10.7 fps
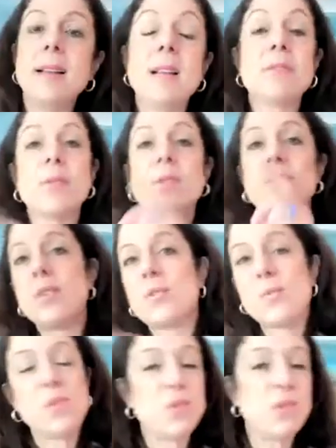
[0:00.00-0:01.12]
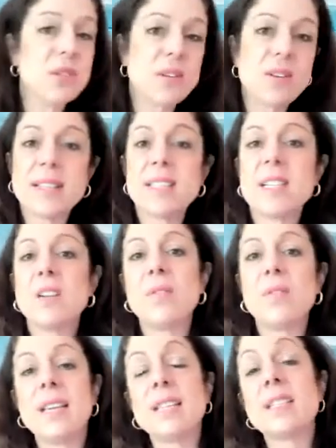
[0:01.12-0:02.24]
everyone to all the roles and all that stuff,
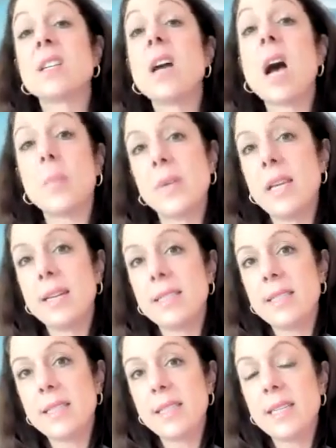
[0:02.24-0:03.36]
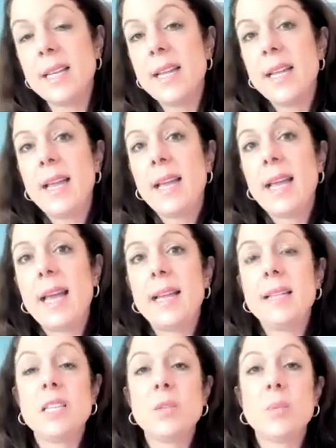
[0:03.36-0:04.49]
is the copy editing. And
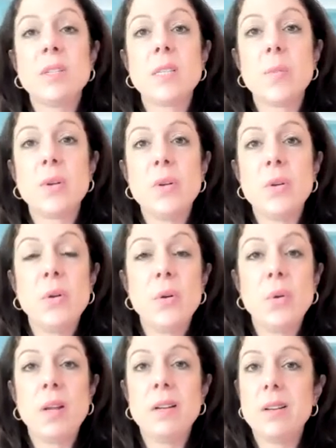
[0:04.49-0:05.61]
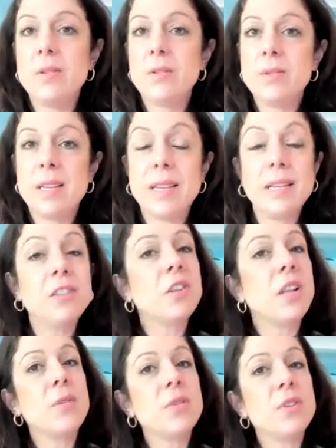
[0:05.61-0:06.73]
this is where someone who knows the English
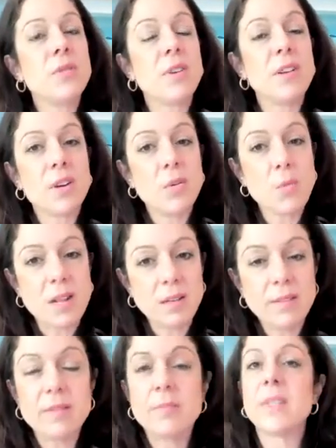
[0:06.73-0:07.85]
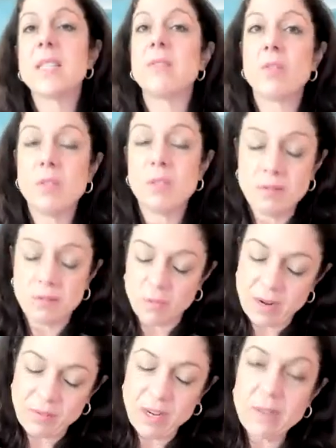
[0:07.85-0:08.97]
language very, very well, at least if you're
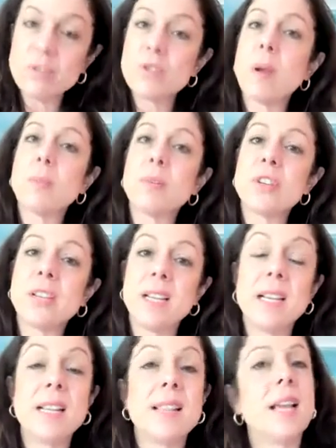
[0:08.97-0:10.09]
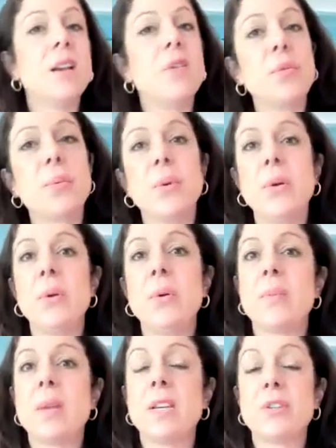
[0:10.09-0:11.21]
whatever language you're publishing in, and they go through
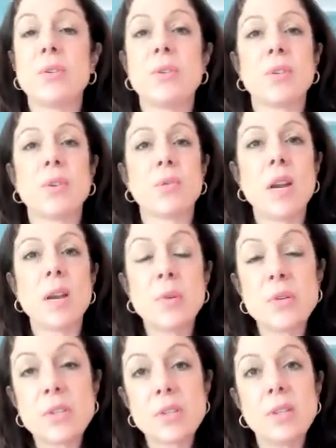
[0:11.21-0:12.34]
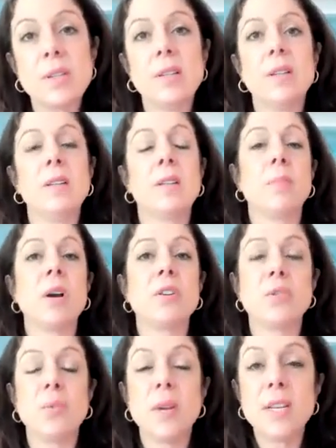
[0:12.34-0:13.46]
and make sure the grammar is good, the
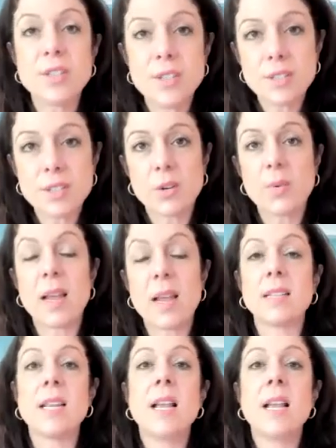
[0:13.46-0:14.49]
punctuation is correct,